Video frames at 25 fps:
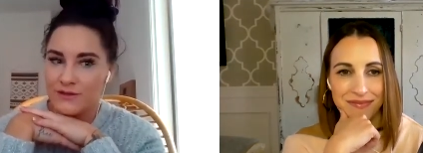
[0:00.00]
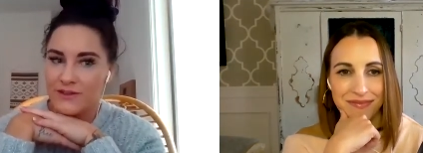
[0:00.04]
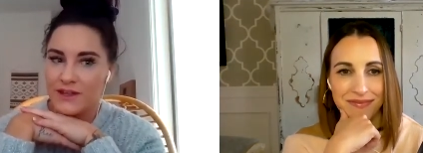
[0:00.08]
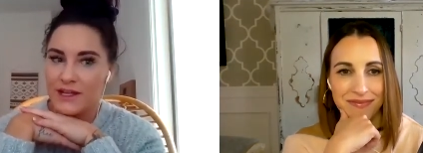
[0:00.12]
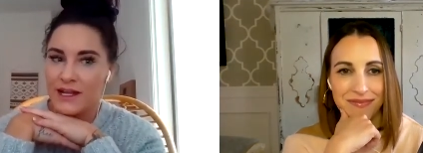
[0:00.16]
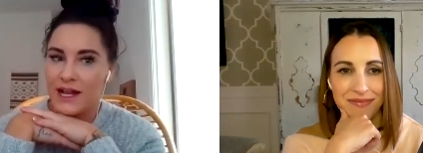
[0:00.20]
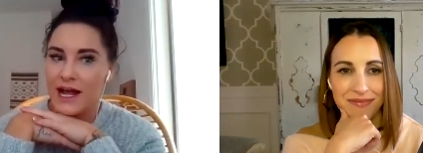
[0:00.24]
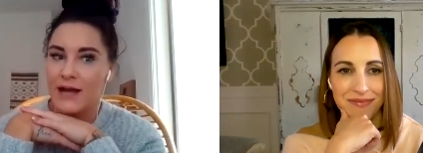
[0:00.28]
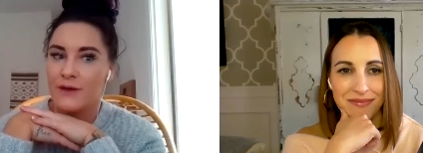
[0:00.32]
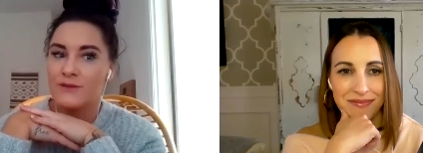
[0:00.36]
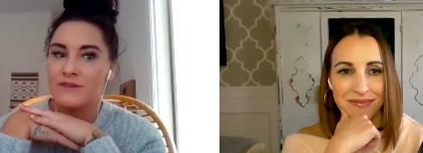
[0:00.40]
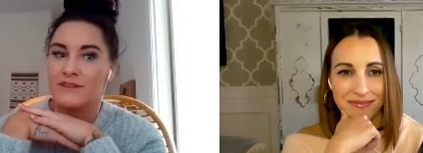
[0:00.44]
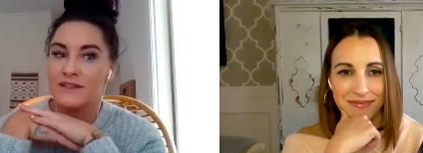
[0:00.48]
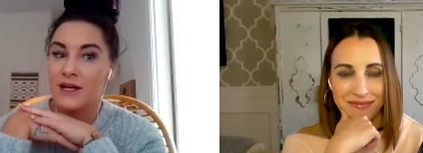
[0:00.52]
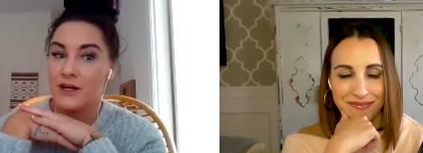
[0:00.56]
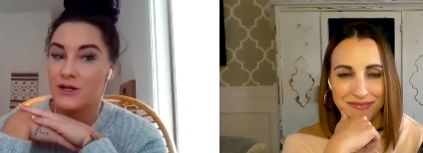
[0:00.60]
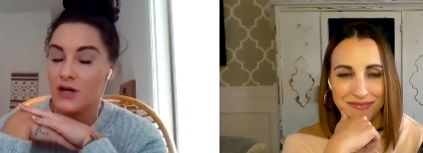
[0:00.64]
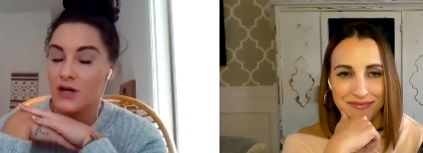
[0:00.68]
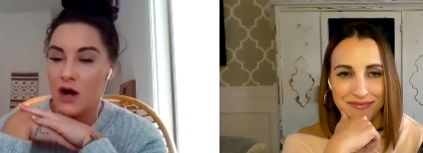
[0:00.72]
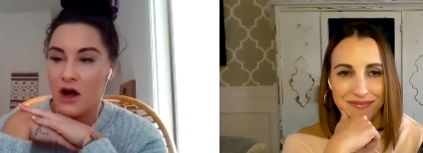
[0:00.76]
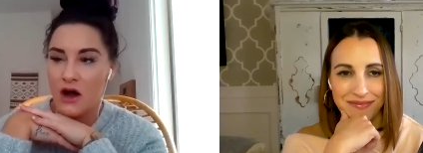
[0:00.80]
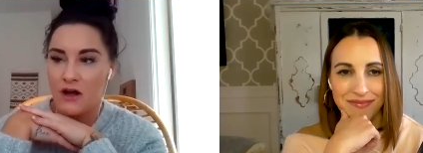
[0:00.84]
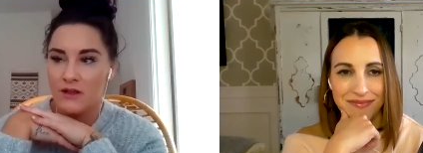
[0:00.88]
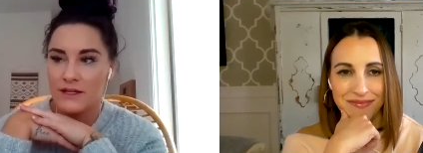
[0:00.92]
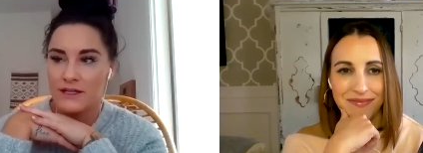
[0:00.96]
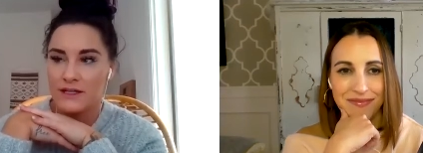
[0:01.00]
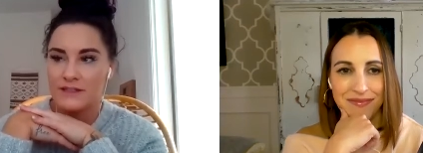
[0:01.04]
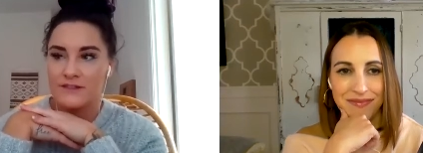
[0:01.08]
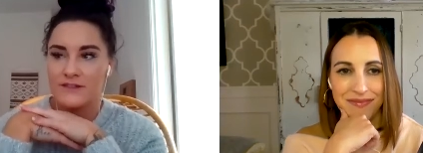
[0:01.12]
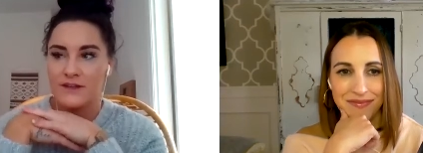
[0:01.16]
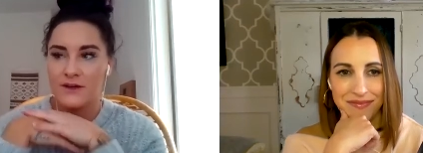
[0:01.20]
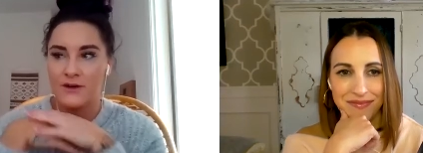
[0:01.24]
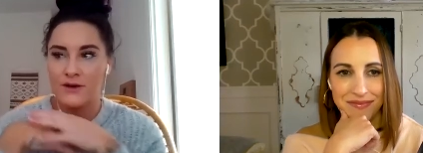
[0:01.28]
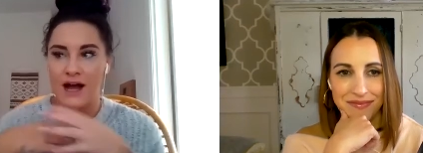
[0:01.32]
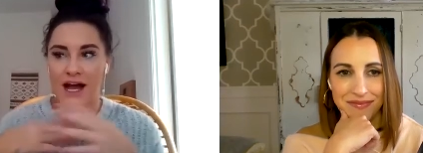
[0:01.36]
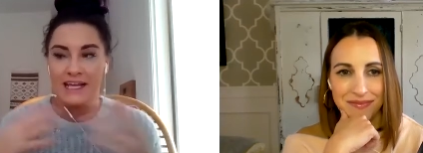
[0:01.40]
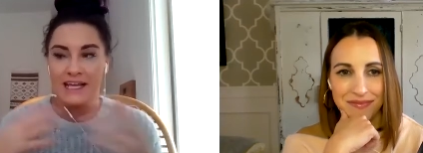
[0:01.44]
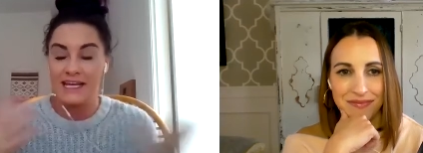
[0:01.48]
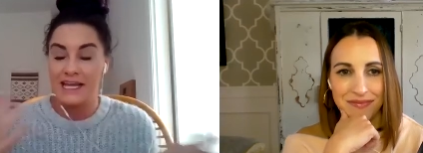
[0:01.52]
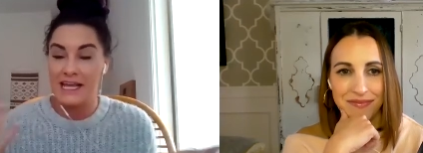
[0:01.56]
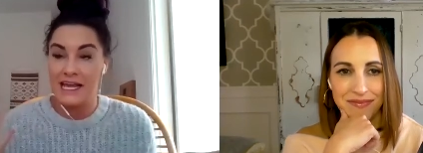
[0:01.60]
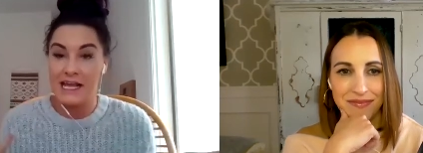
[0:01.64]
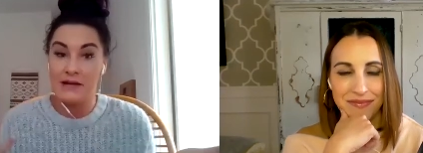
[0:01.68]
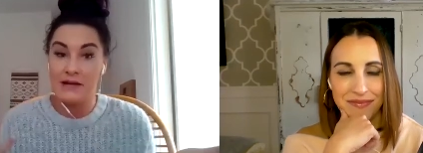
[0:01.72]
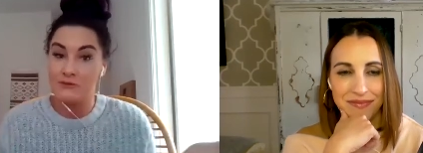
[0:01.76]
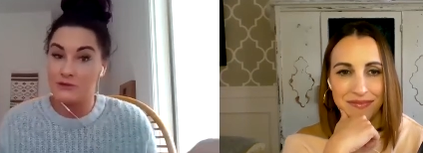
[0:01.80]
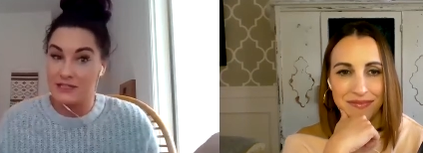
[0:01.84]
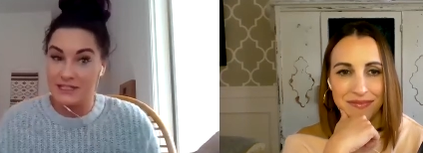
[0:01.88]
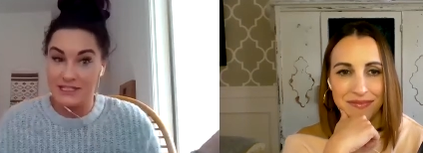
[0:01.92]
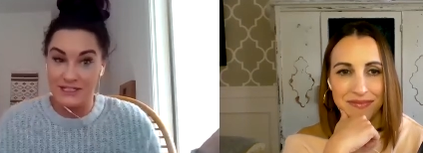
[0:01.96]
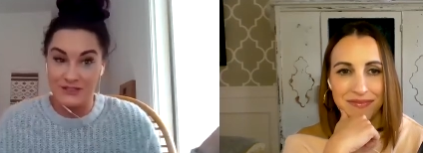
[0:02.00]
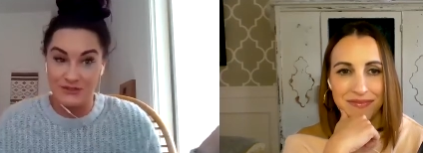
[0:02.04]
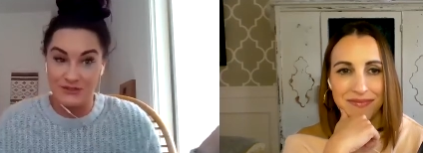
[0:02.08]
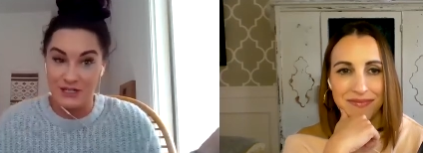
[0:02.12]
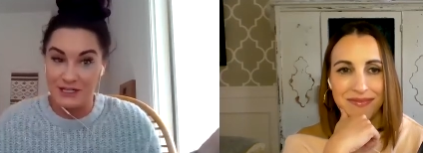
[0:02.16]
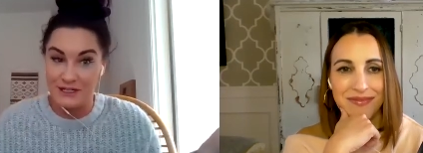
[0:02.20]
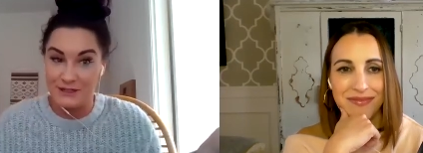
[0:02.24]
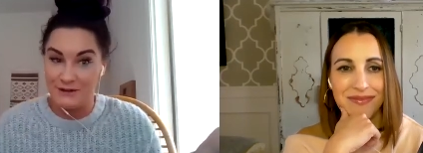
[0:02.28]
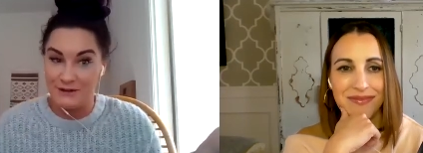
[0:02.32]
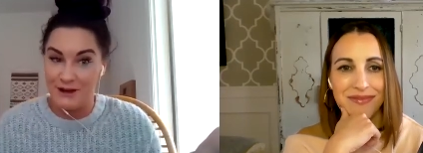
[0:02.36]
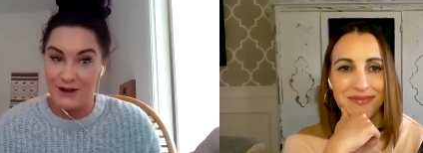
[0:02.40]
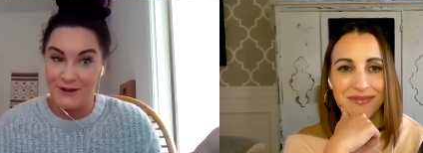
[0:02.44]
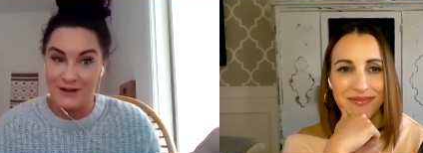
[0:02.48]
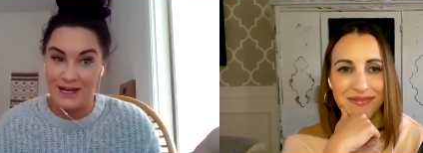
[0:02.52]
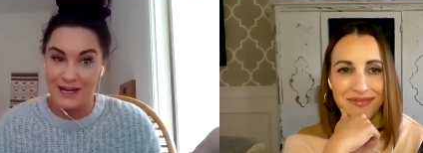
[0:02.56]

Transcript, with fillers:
Speaker 1: that i was an alcoholic so i can't really drink around